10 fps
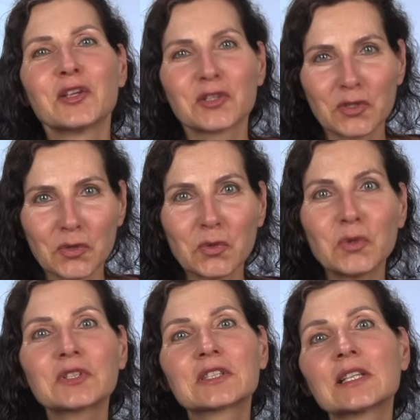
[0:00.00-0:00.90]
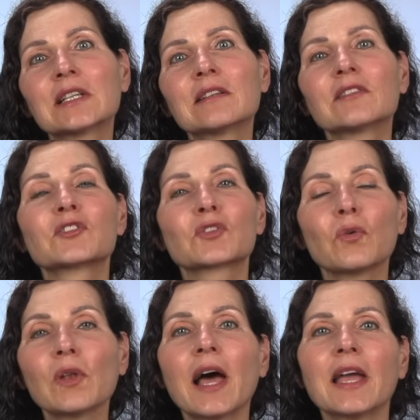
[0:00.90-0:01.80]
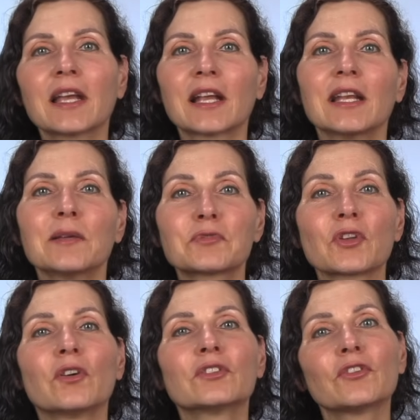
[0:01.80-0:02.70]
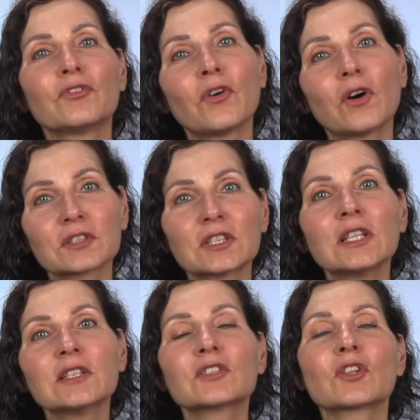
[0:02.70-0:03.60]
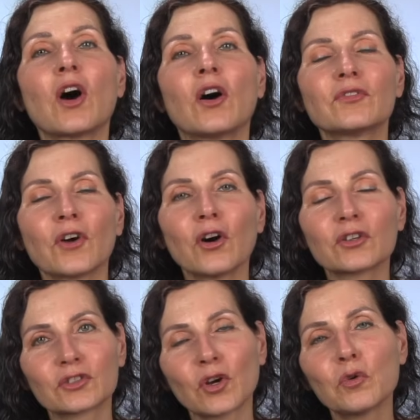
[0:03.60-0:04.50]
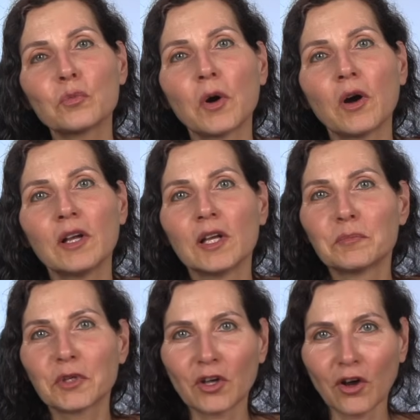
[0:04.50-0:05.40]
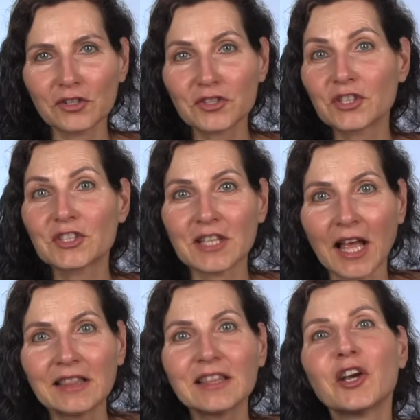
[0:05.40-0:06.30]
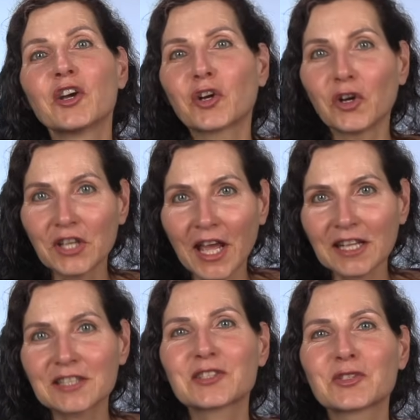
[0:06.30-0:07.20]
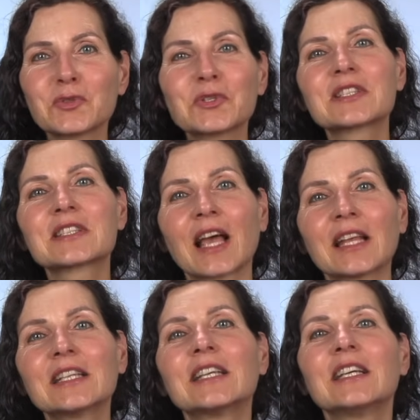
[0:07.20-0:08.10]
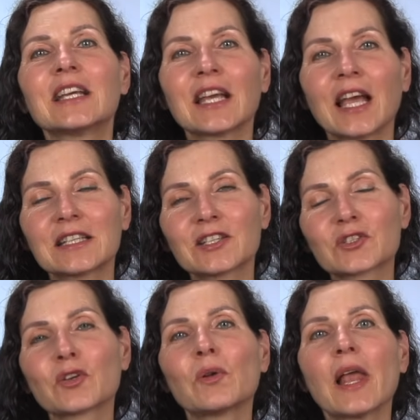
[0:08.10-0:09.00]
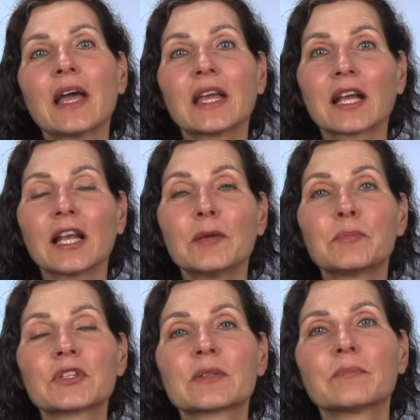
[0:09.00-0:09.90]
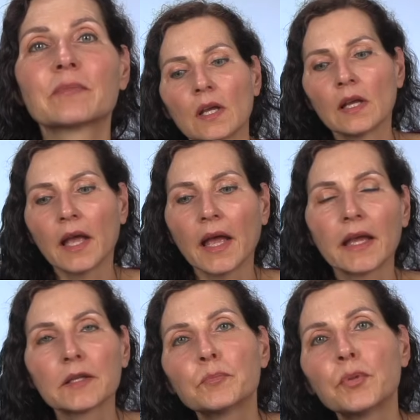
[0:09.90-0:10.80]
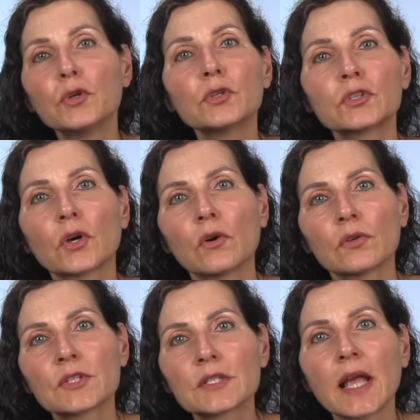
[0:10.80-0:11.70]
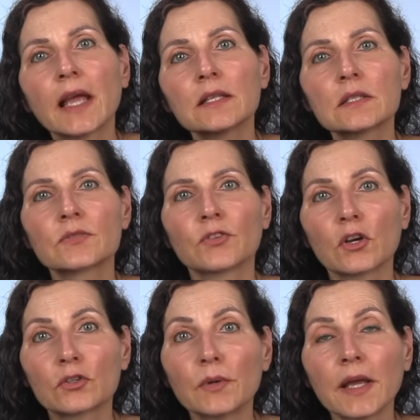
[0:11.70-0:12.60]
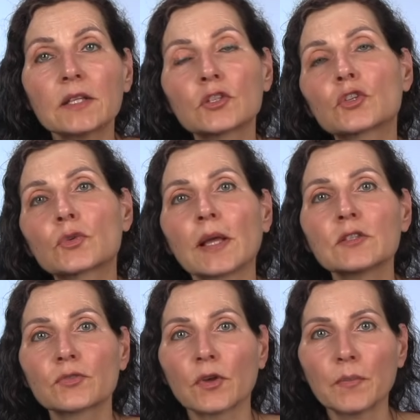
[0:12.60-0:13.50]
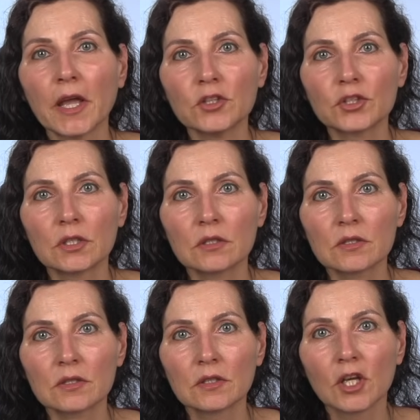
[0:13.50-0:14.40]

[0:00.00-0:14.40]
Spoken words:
to the solar eclipse on the 14th of October, because the Sun connects to the Sun at a solar eclipse. And Pluto stands for great transformations.